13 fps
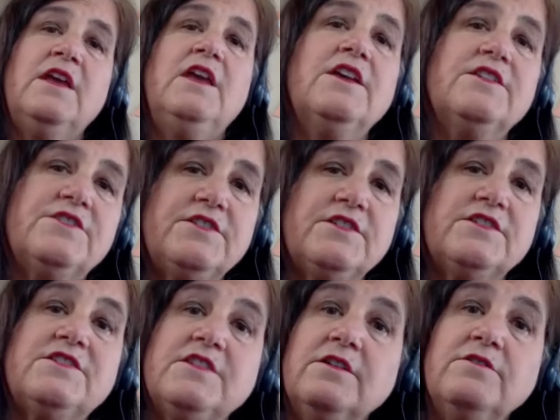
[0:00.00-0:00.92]
It's a
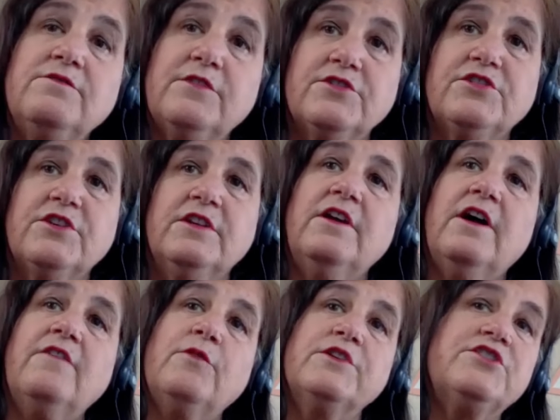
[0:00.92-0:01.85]
distilled version
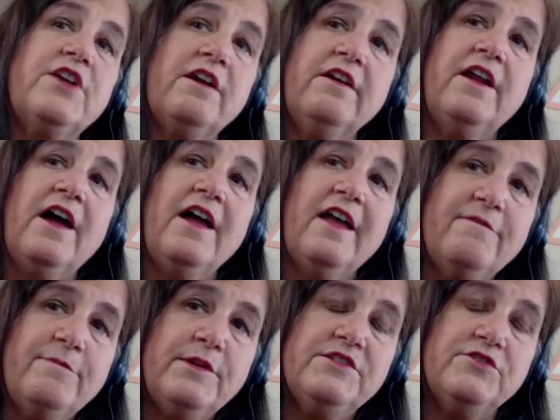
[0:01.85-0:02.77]
of what Sherry and I
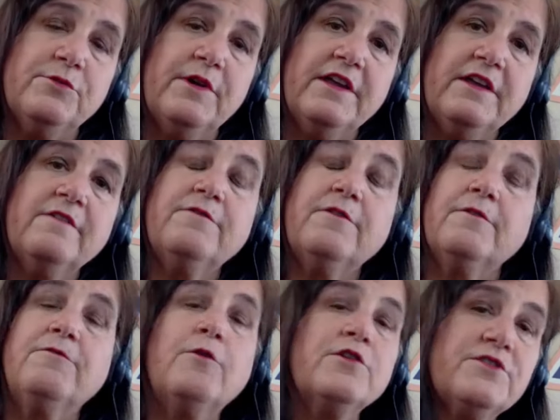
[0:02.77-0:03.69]
have been doing for
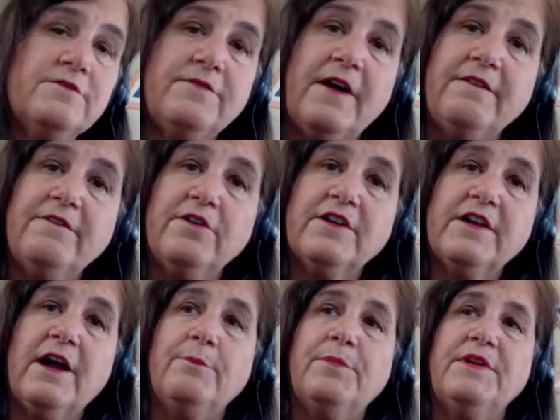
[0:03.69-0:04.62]
Fortune 500
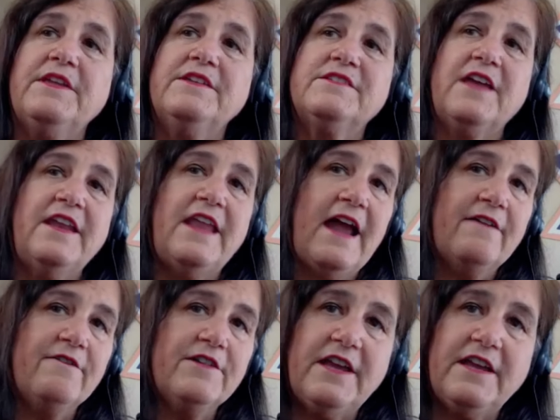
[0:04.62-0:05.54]
companies and
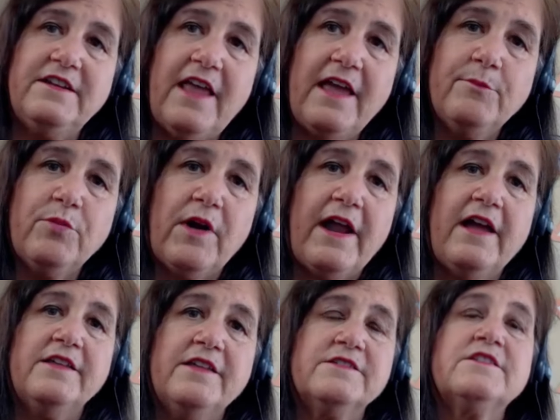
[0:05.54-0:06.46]
everyday name
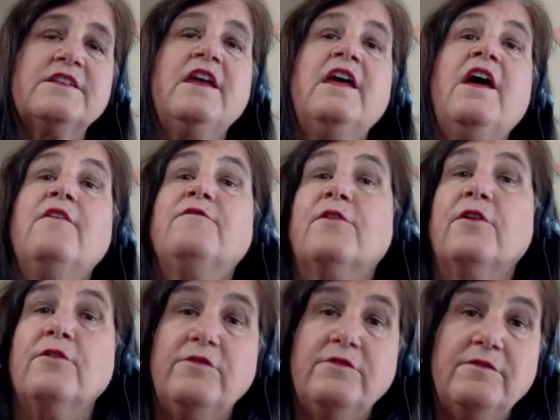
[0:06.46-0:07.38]
brands
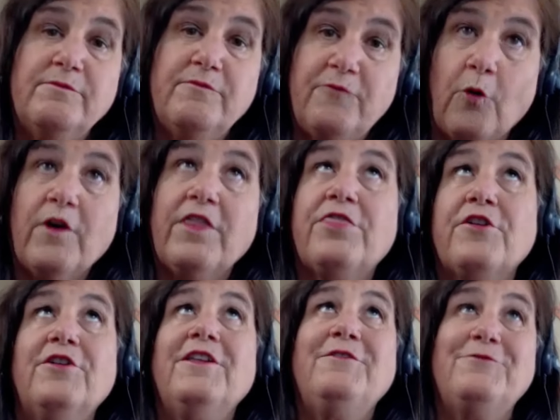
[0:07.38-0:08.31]
for
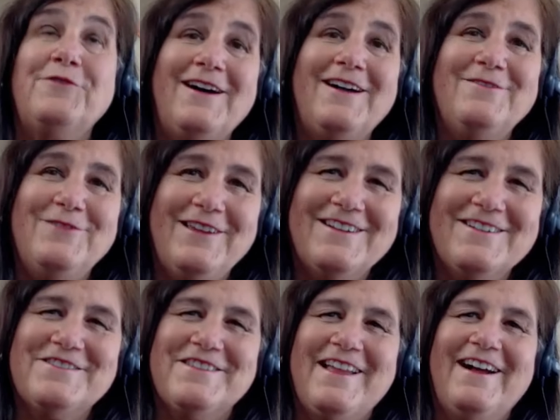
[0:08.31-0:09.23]
35
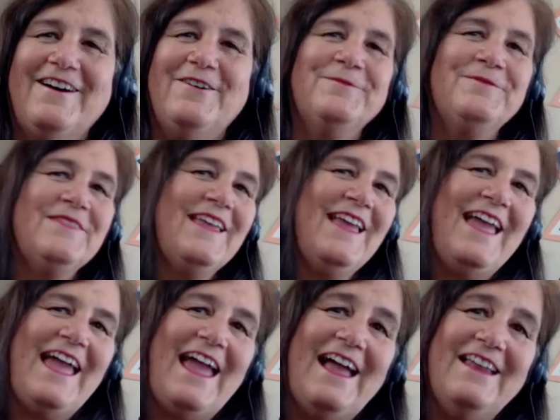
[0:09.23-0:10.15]
years now.
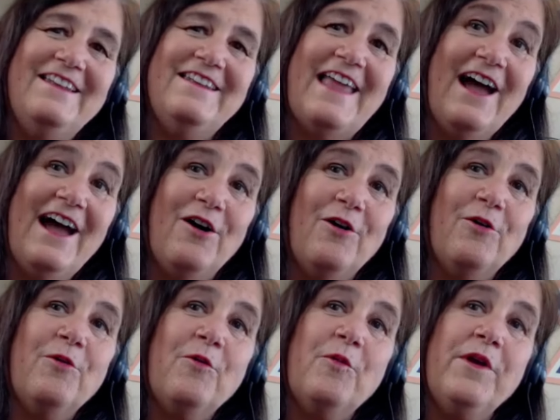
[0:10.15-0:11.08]
And
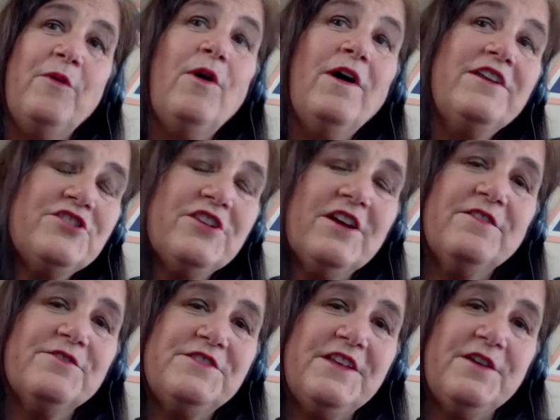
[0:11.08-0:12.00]
now we want to share
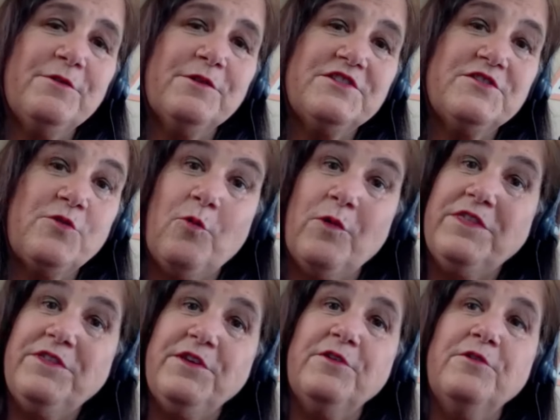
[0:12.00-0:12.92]
those secrets
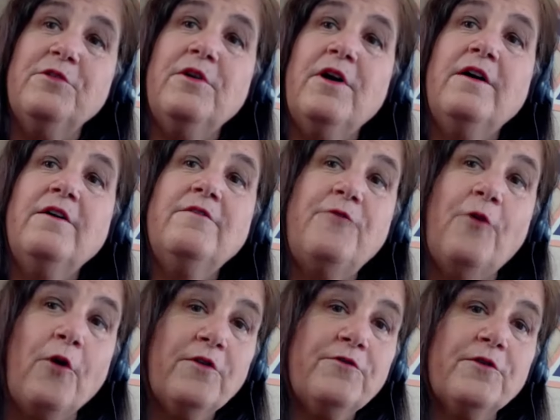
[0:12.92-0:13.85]
with you
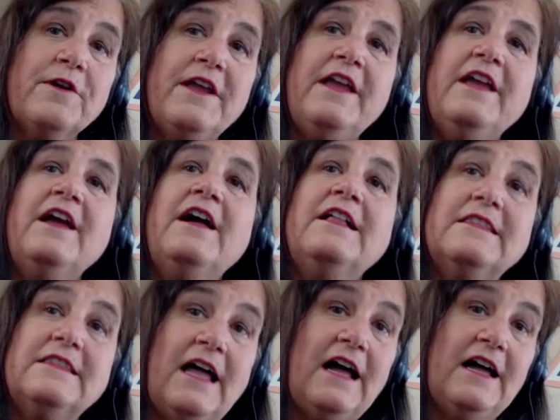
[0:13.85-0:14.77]
for free
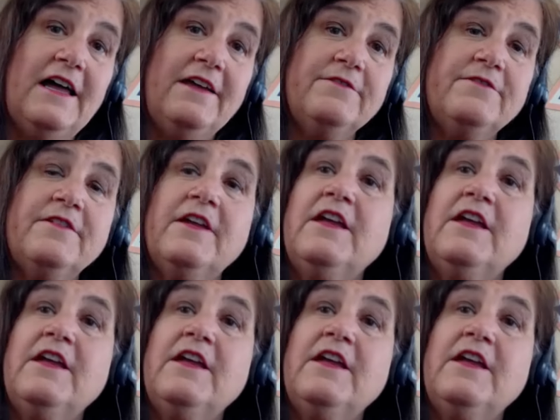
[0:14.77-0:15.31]
live.